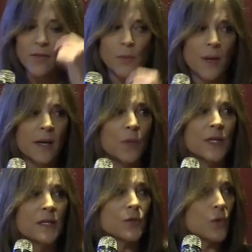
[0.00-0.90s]
everybody, we
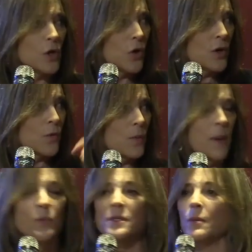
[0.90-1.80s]
need to learn and
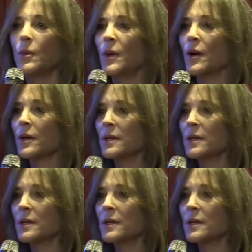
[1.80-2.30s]
remember some American